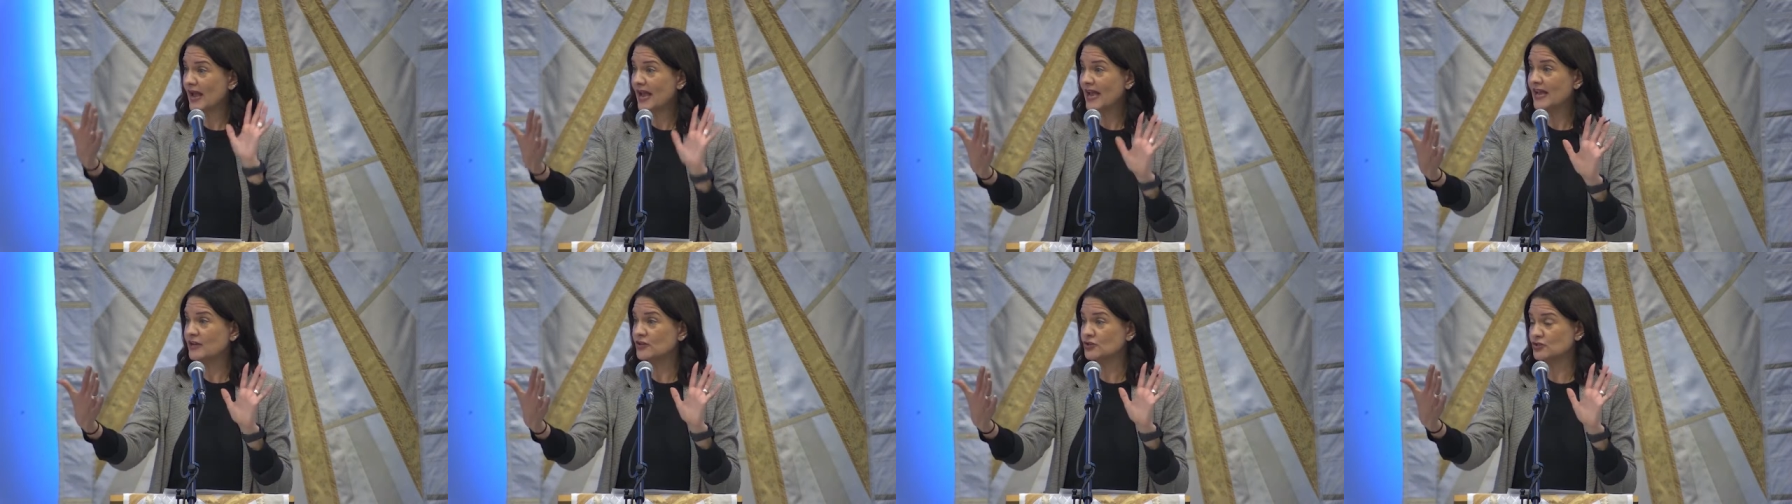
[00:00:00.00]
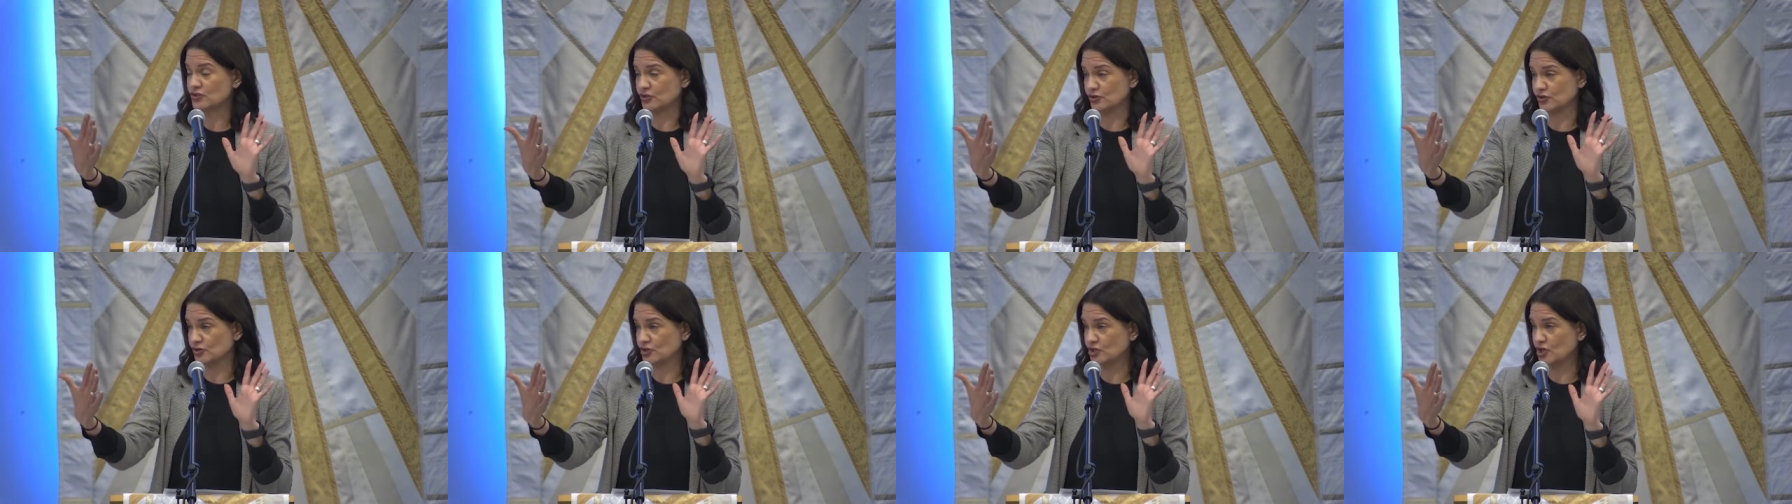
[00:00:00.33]

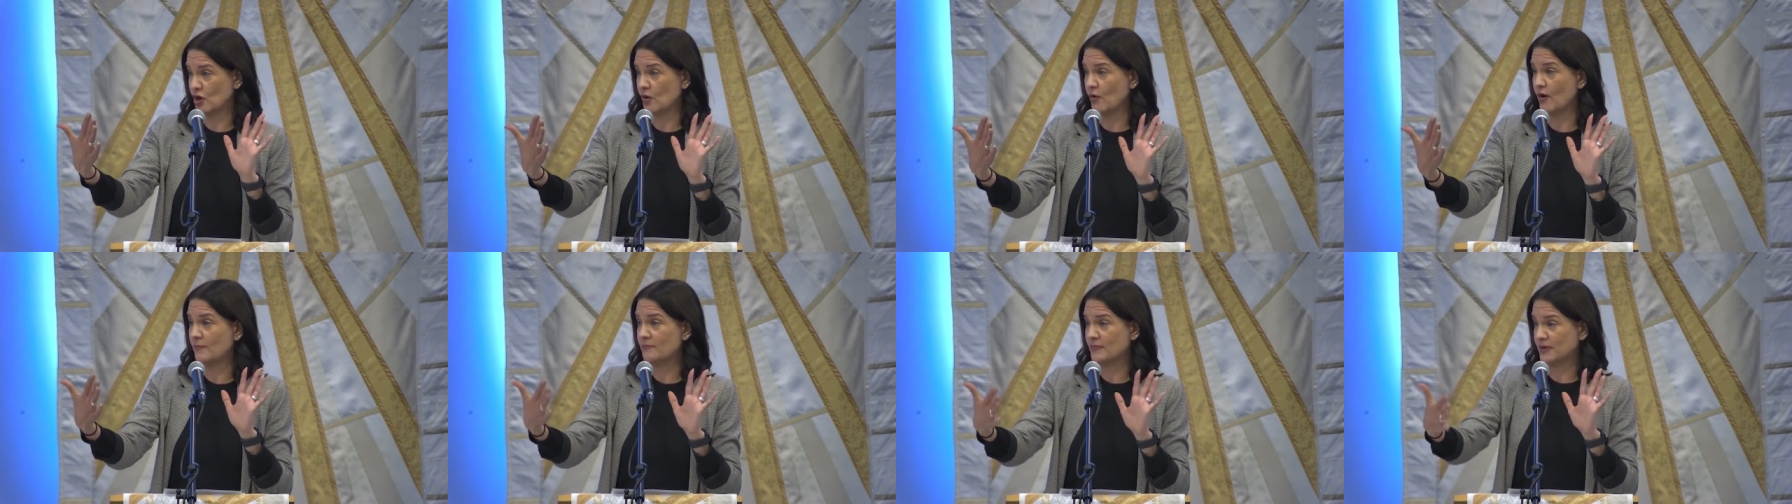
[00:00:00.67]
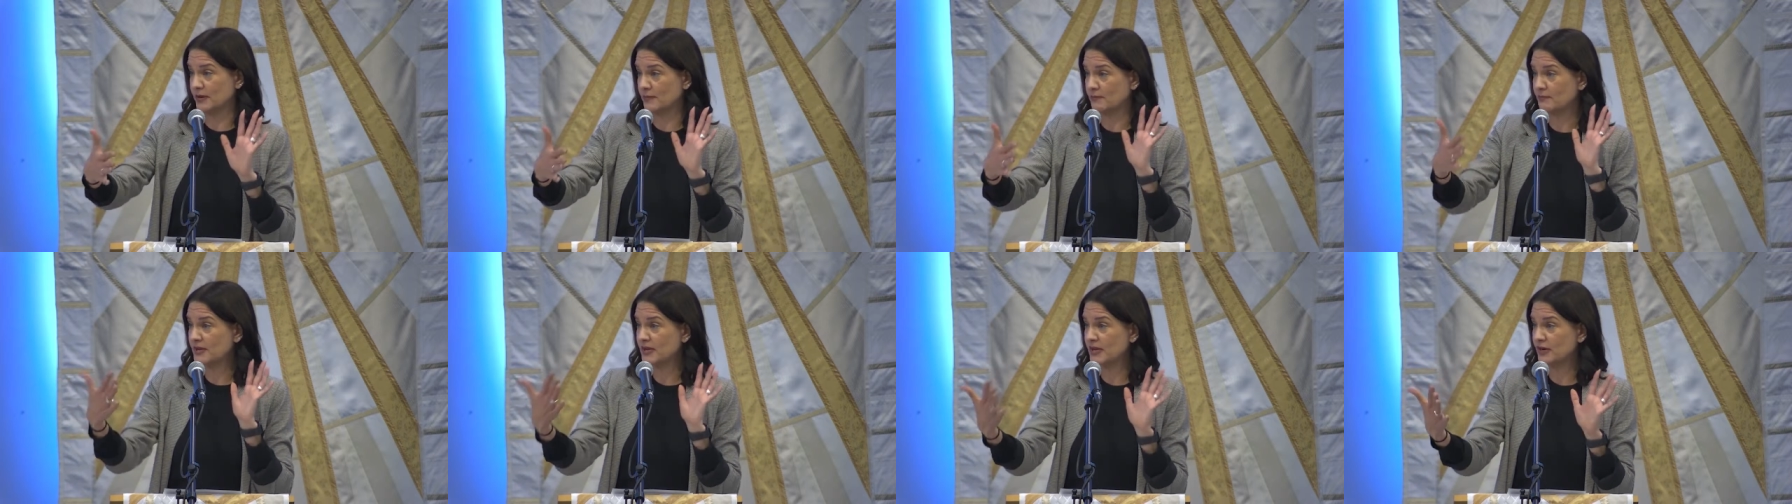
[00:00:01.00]
angels show up and
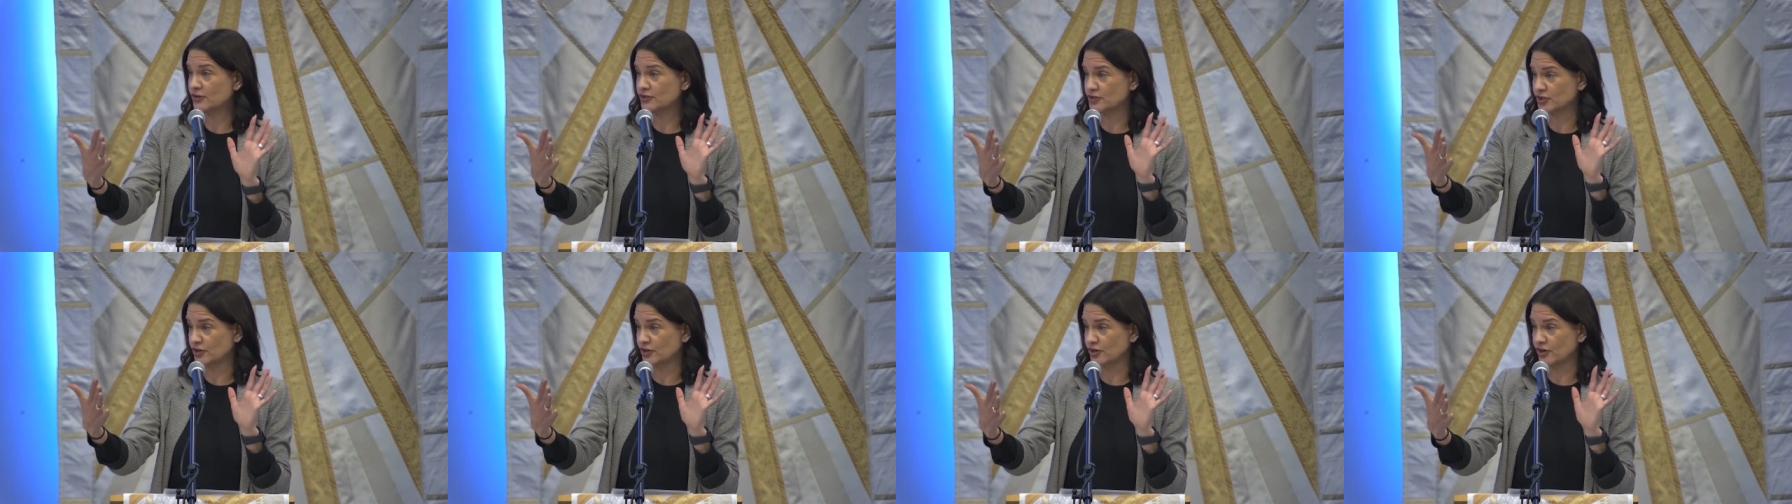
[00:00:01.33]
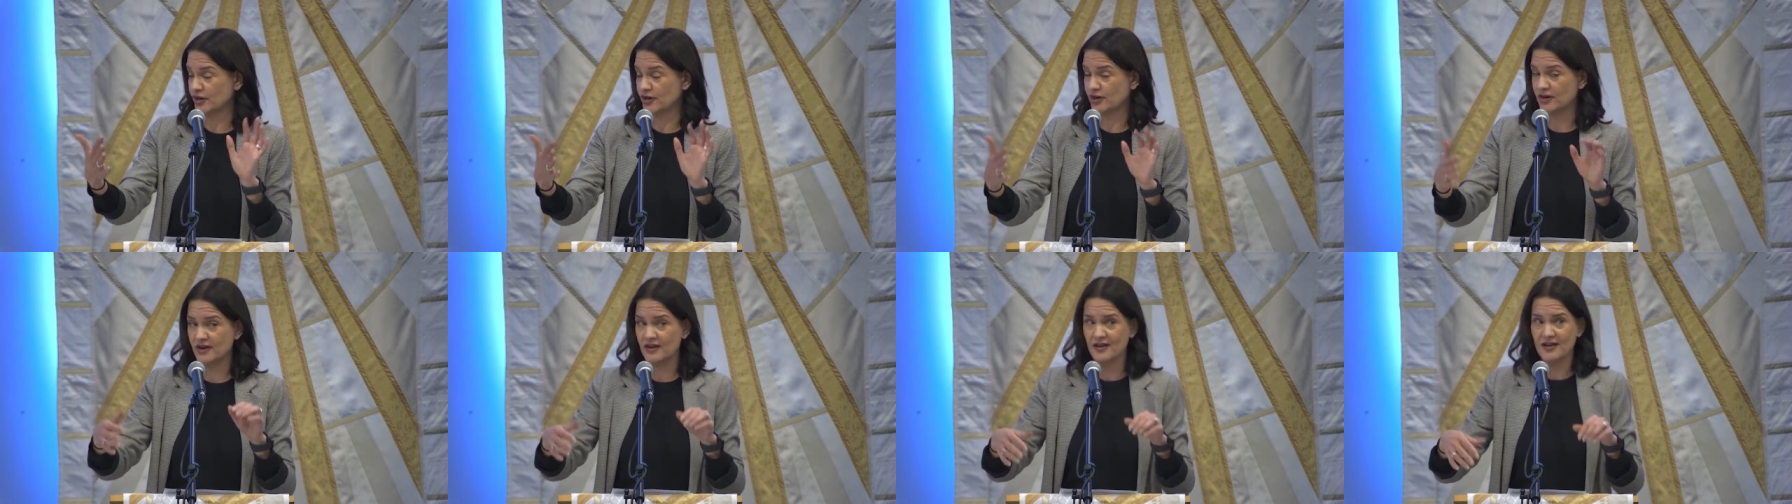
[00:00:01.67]
appear to
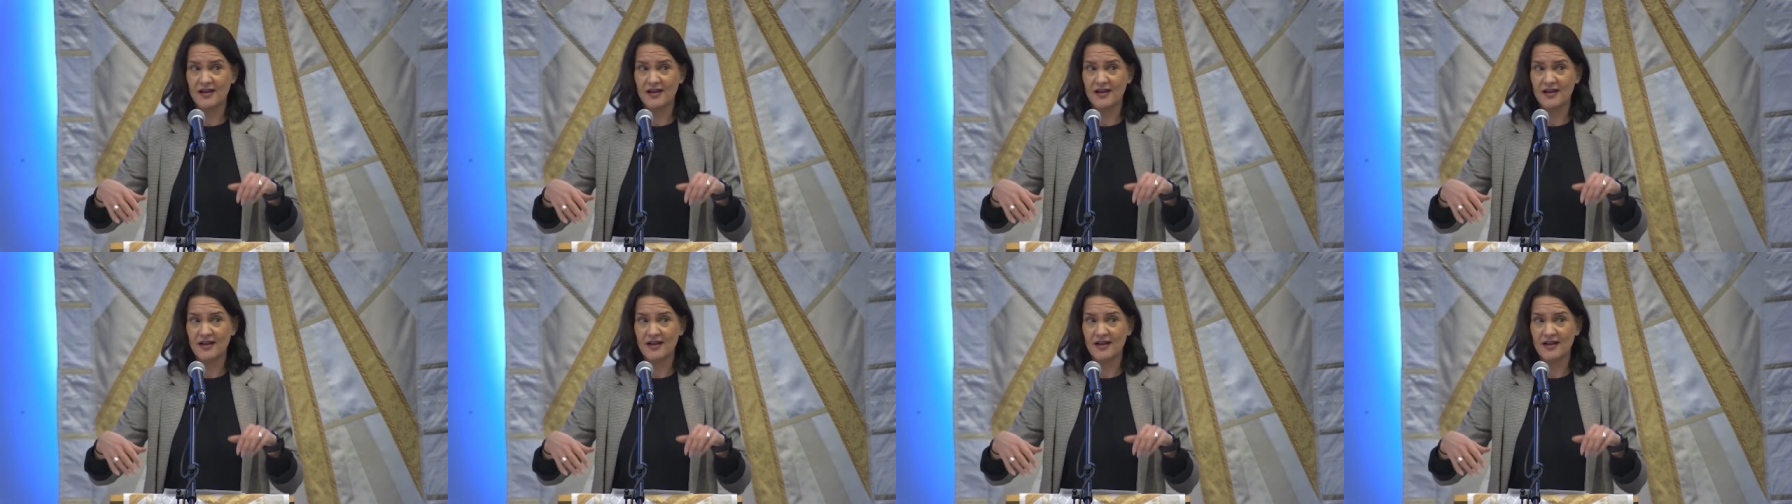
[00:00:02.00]
her.